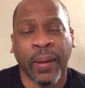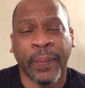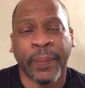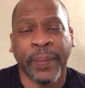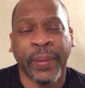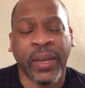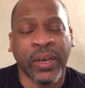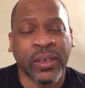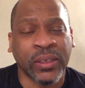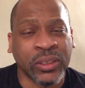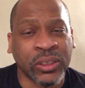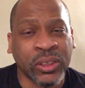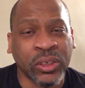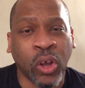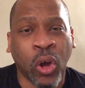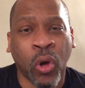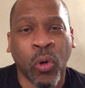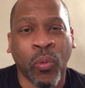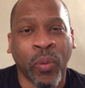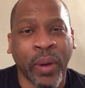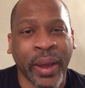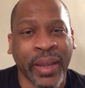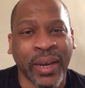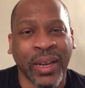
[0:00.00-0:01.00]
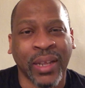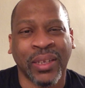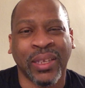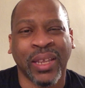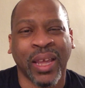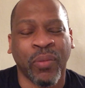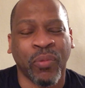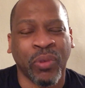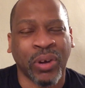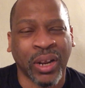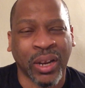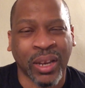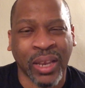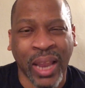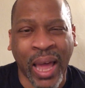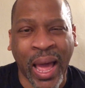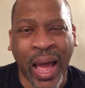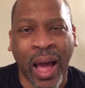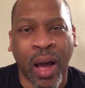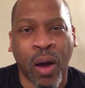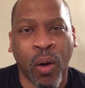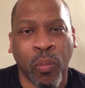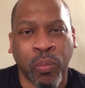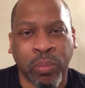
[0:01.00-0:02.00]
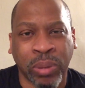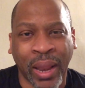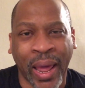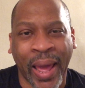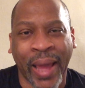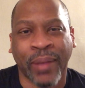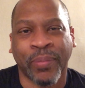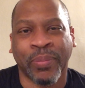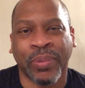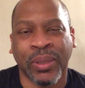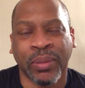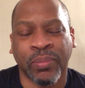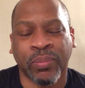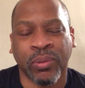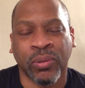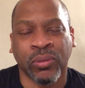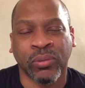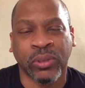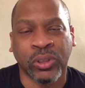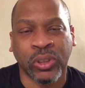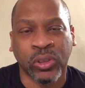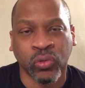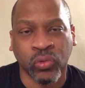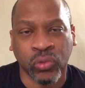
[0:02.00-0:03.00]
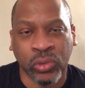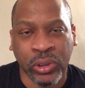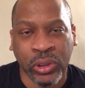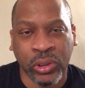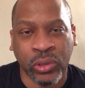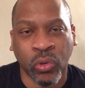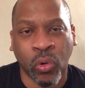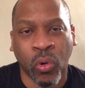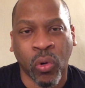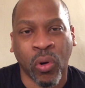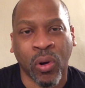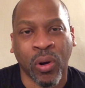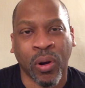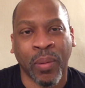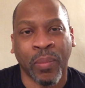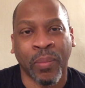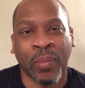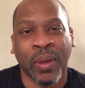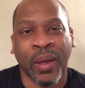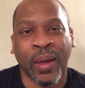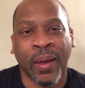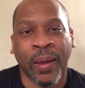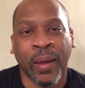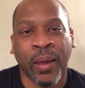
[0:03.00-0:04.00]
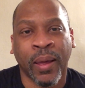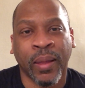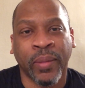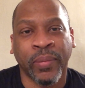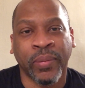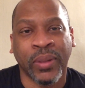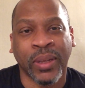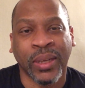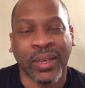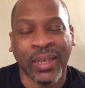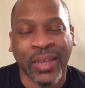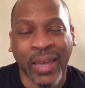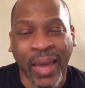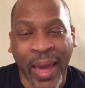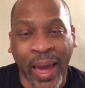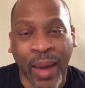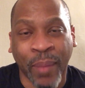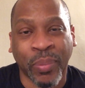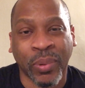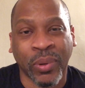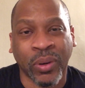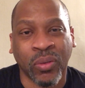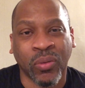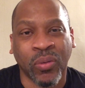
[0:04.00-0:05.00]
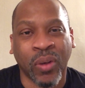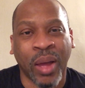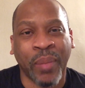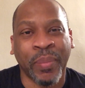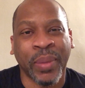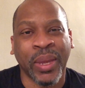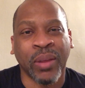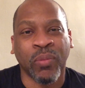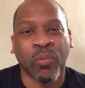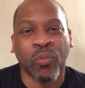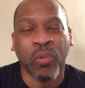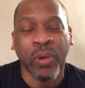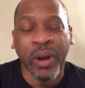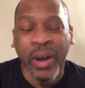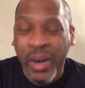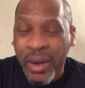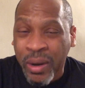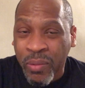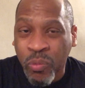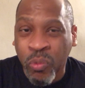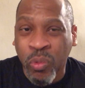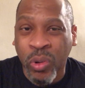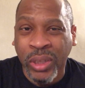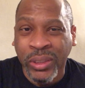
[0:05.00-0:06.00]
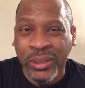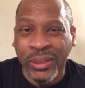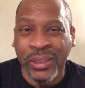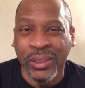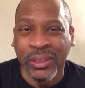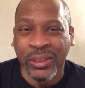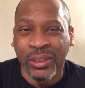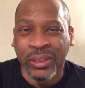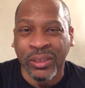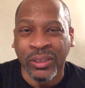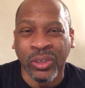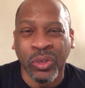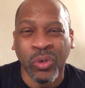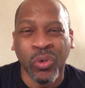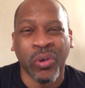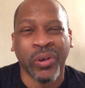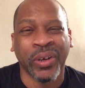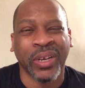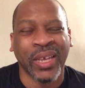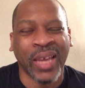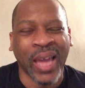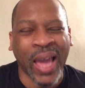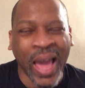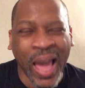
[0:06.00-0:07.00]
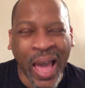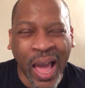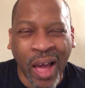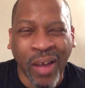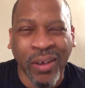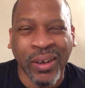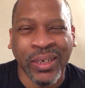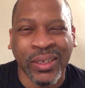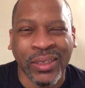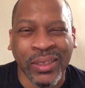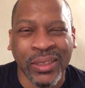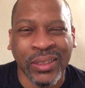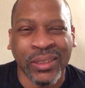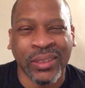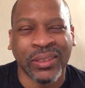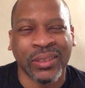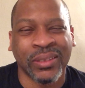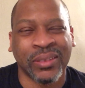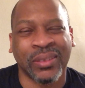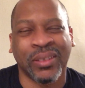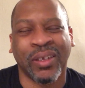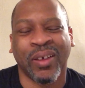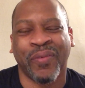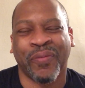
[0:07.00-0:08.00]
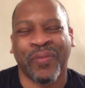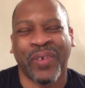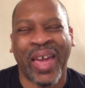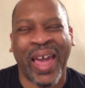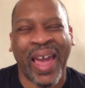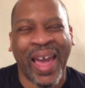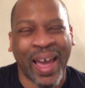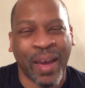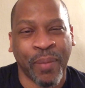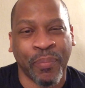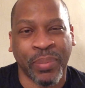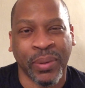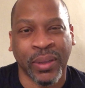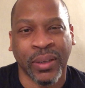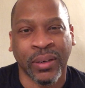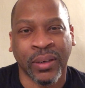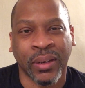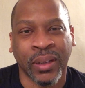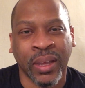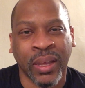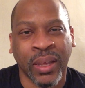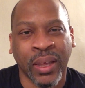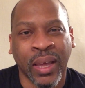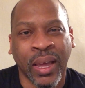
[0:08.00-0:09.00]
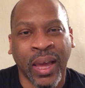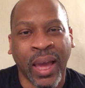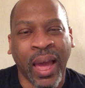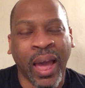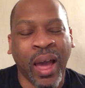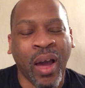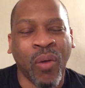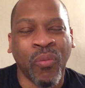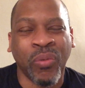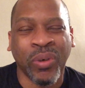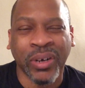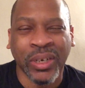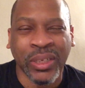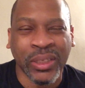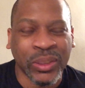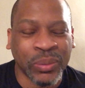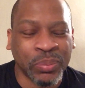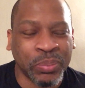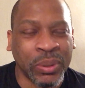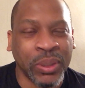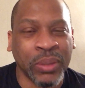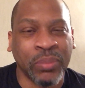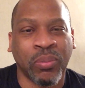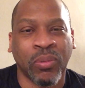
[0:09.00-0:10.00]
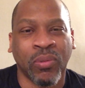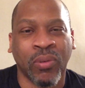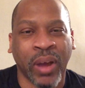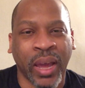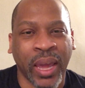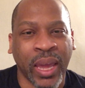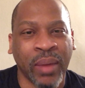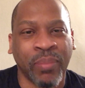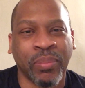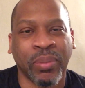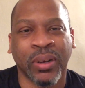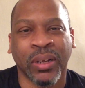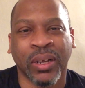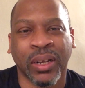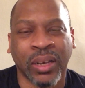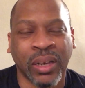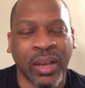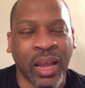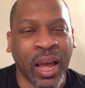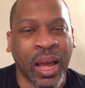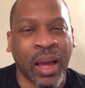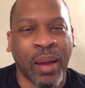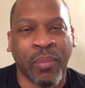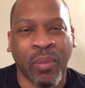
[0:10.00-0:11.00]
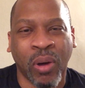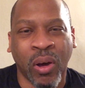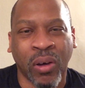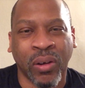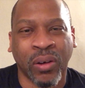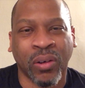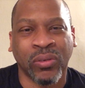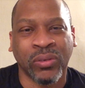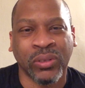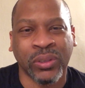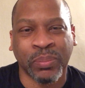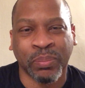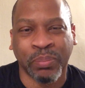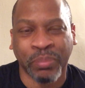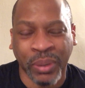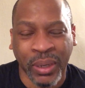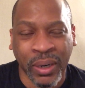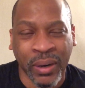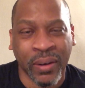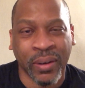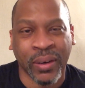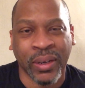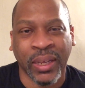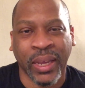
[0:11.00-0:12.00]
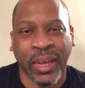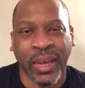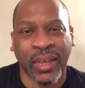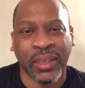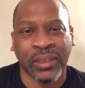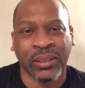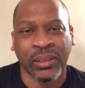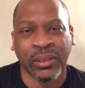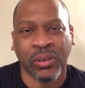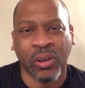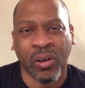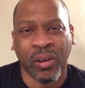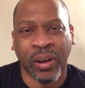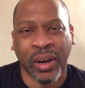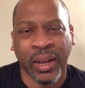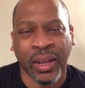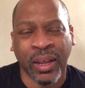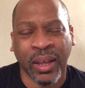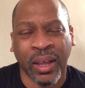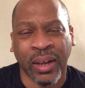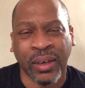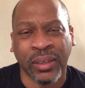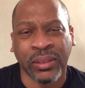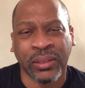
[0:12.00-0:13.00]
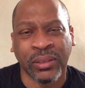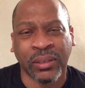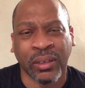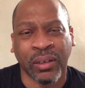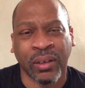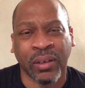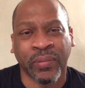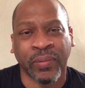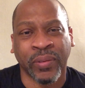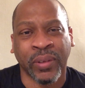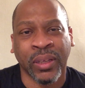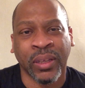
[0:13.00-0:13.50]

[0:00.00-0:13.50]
There's no way that they would allow Black people to storm the Capitol. I mean, where was the security? How did this stuff happen? How were these people able to climb all those barricades and all that kind of stuff?